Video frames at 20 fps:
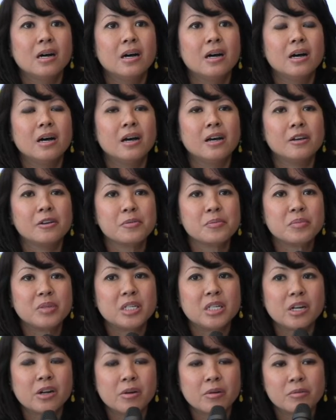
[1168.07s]

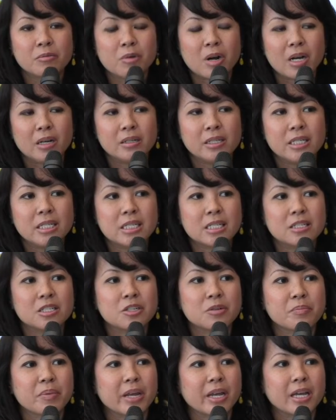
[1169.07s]
While he's
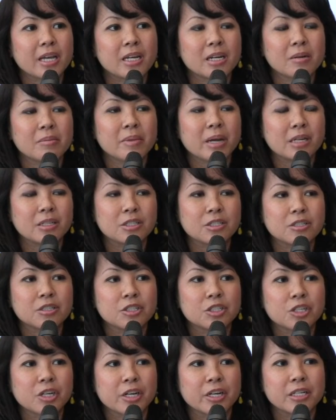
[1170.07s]
in Japan, I'm
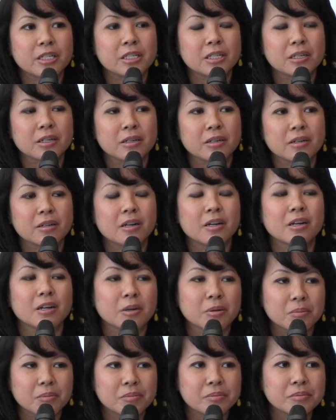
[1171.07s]
actually trying
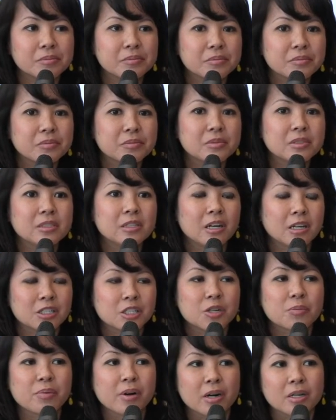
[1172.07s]
to
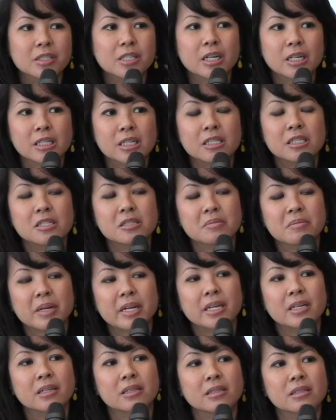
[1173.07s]
launch a project in
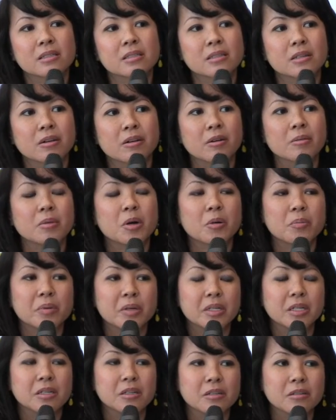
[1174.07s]
Japan, so I'm
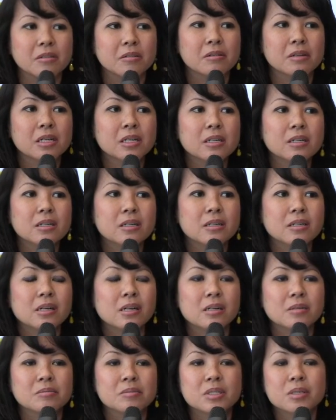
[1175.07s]
hoping to do
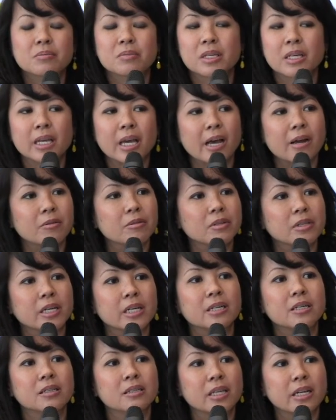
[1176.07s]
something cat
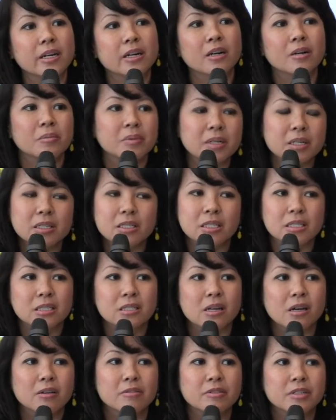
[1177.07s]
related there,
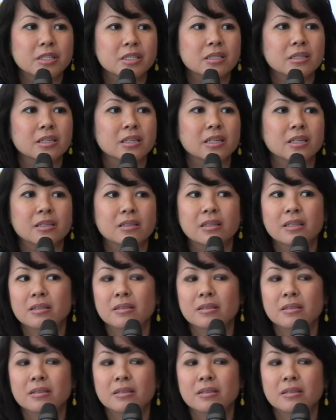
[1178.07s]
because obviously